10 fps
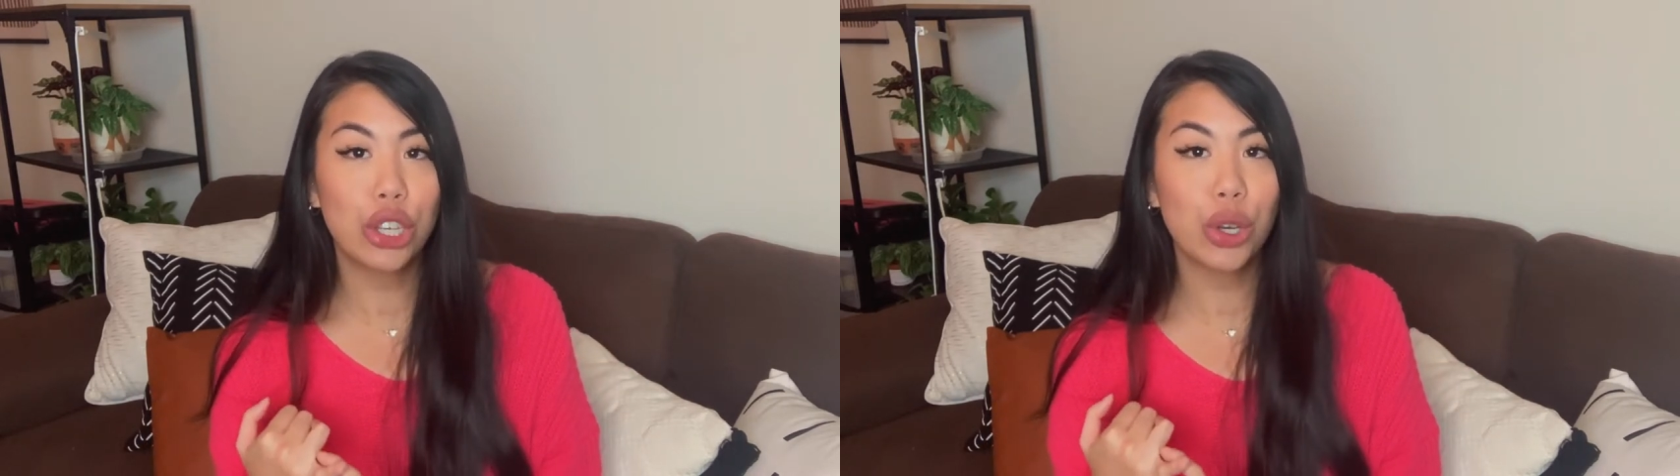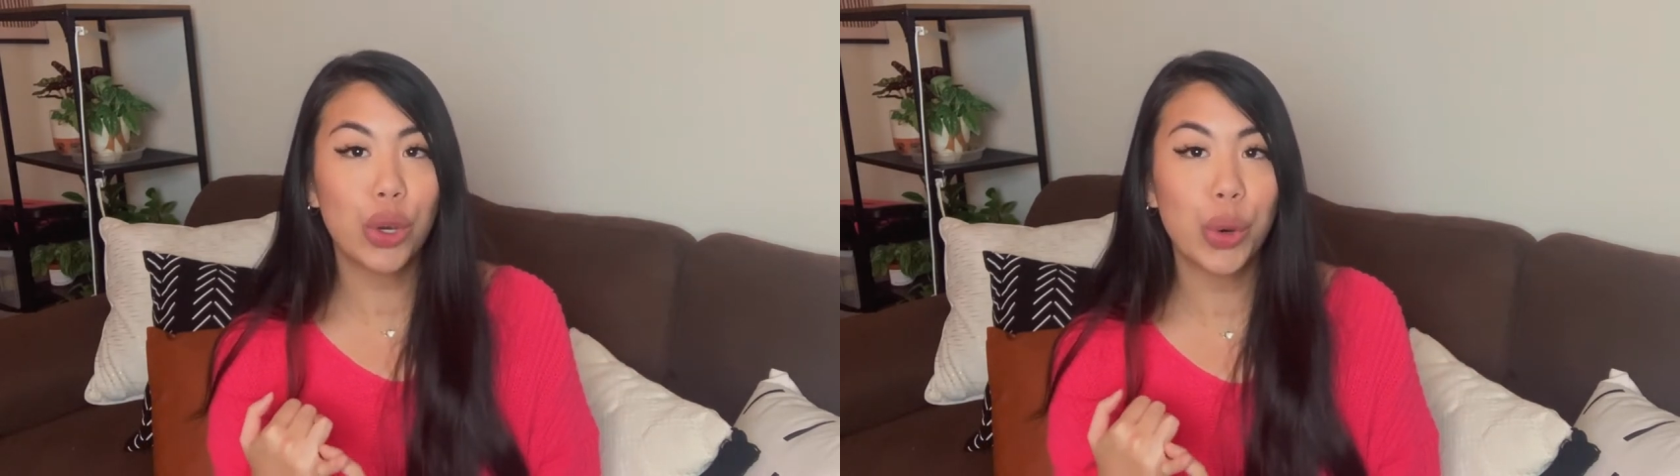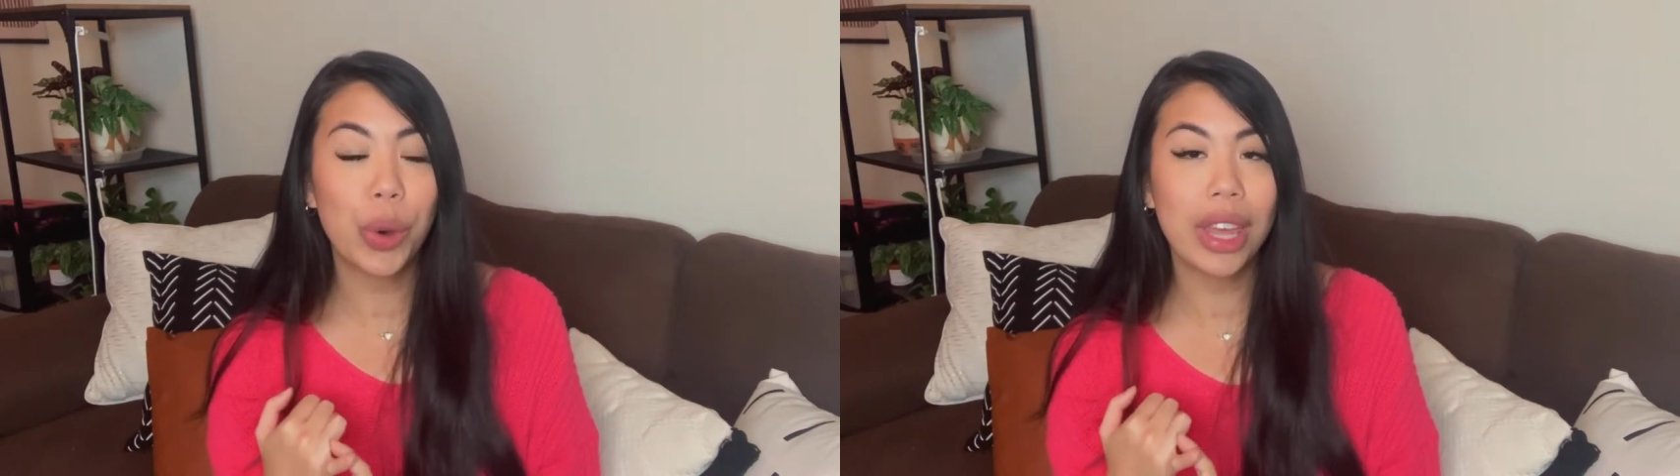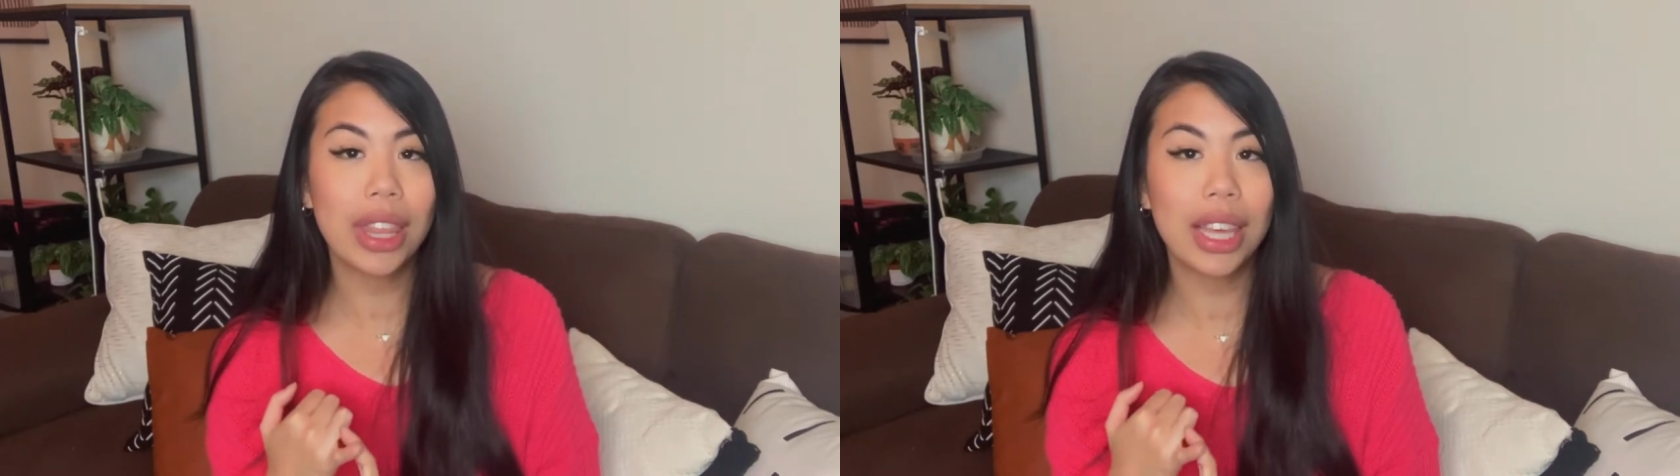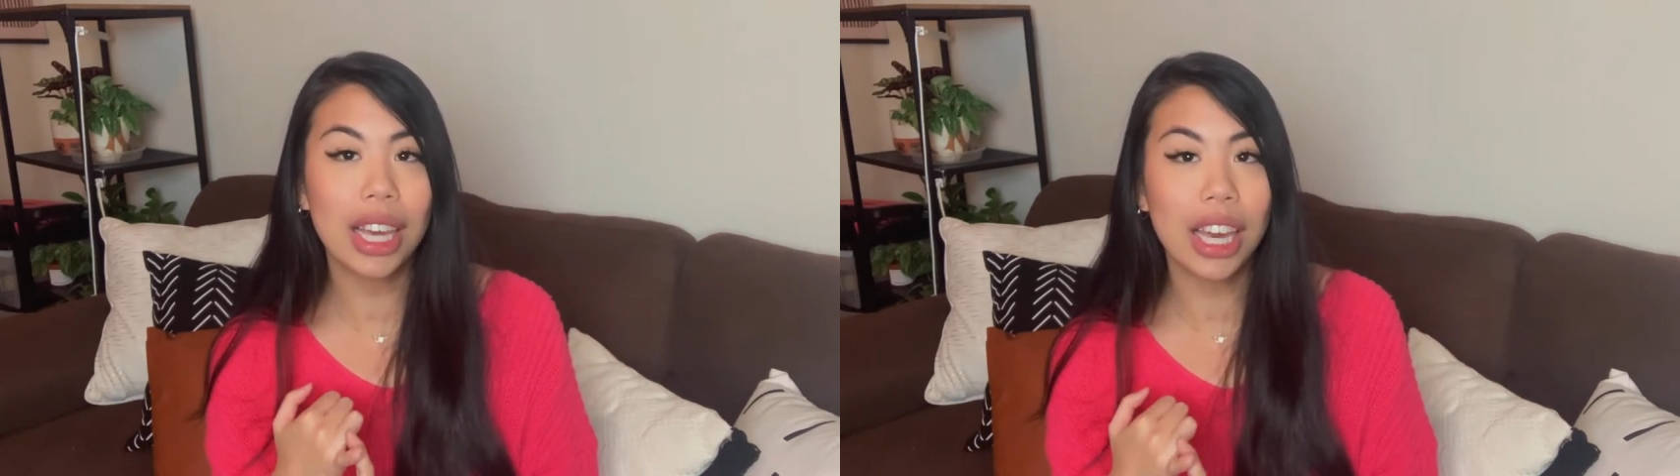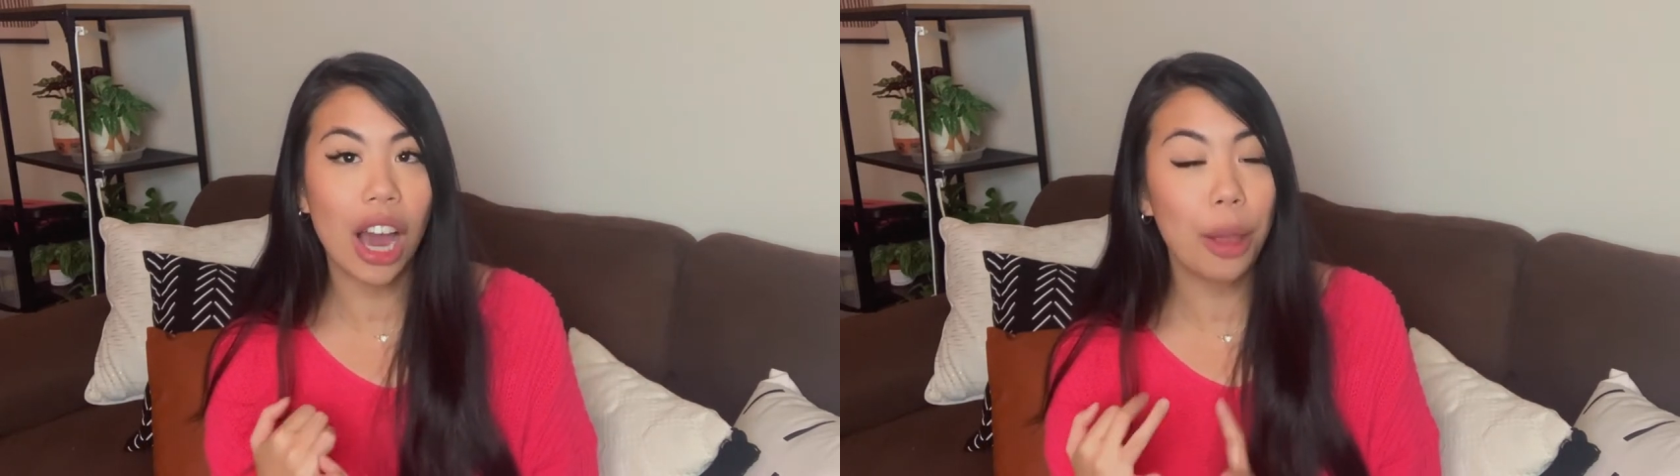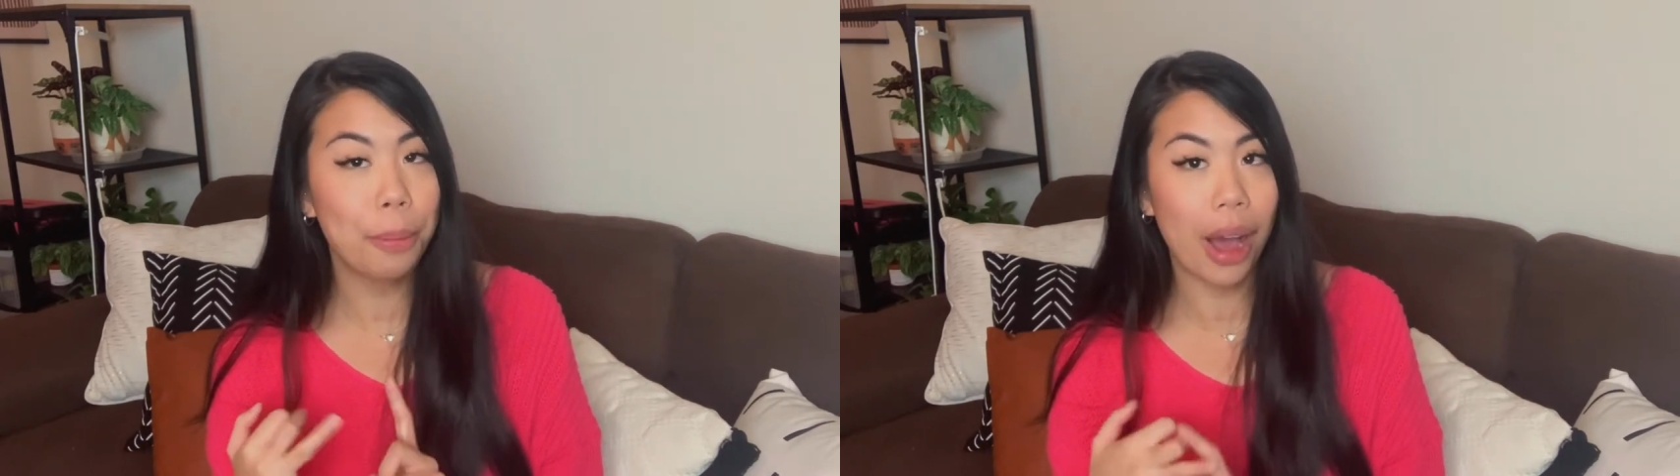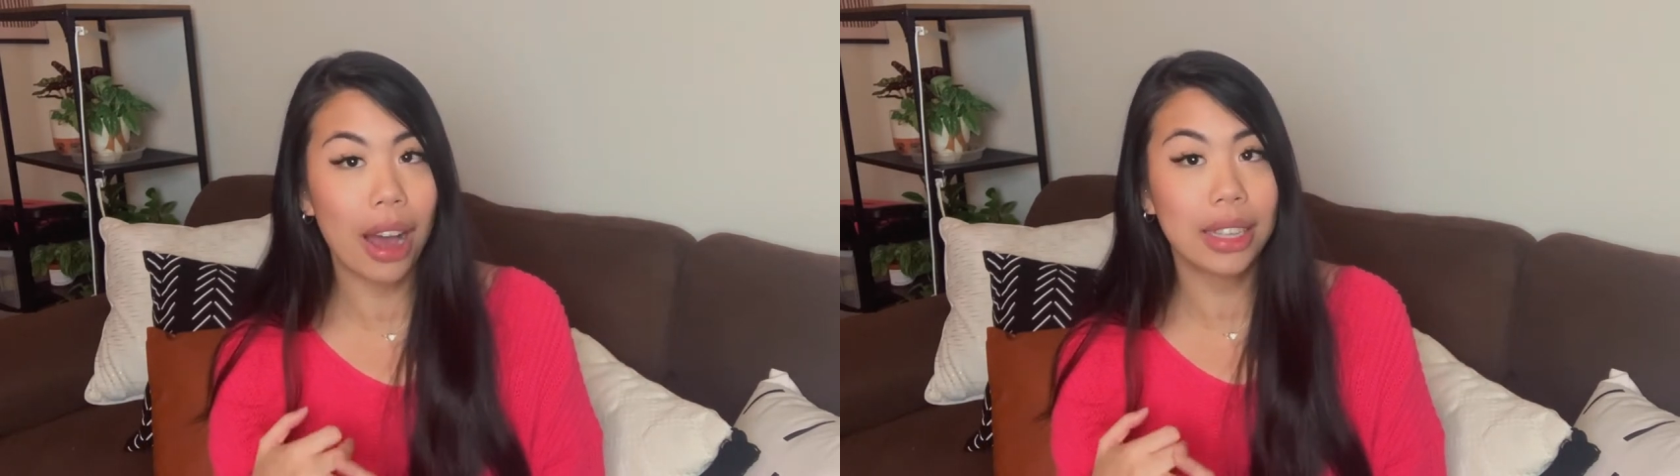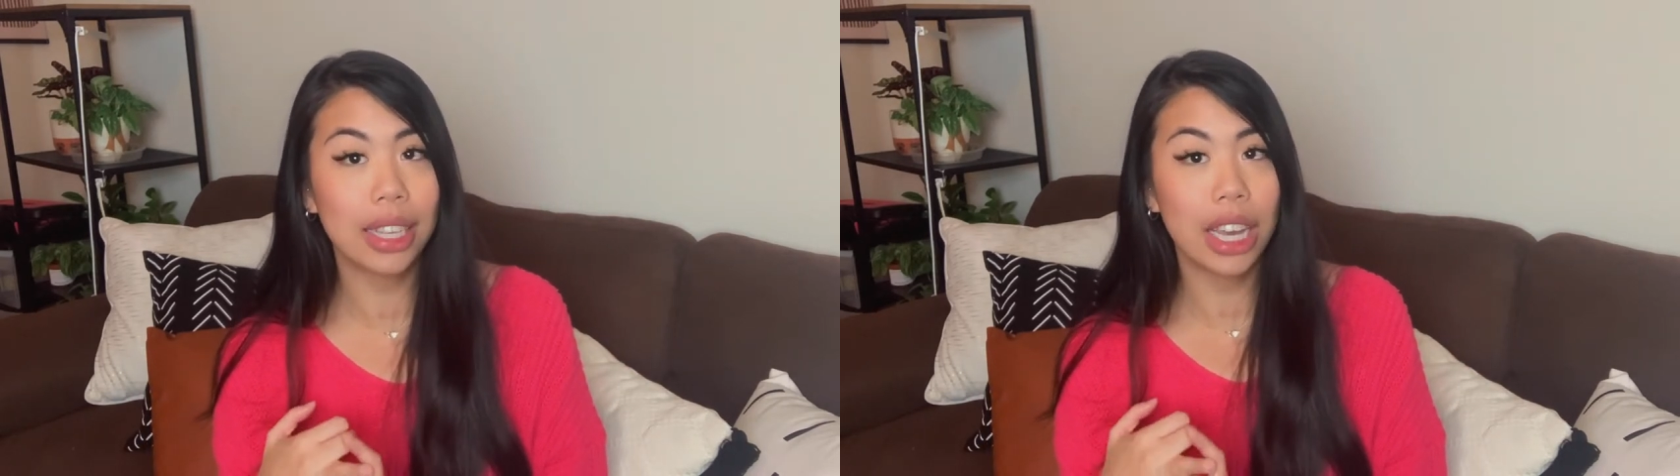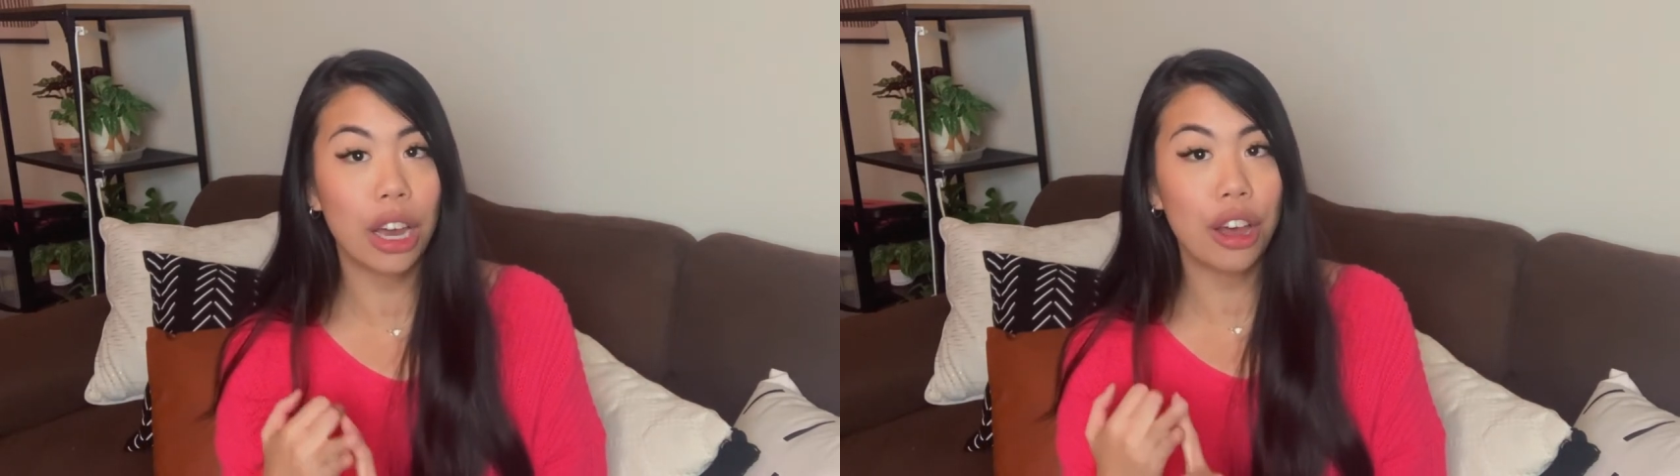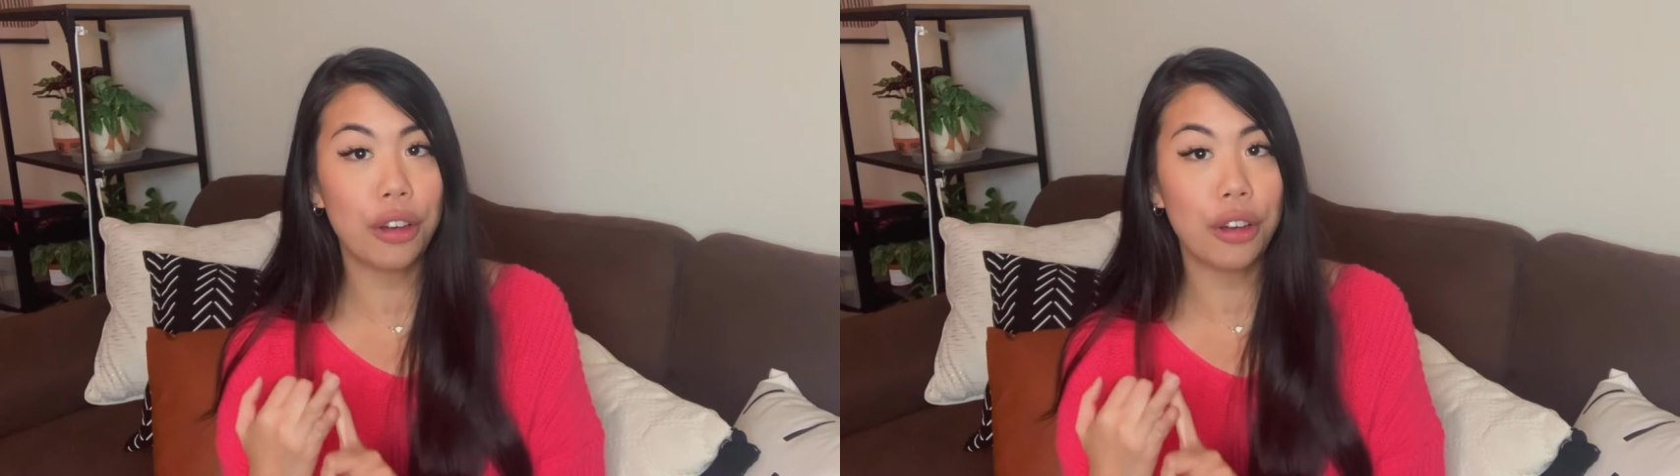to the unboxing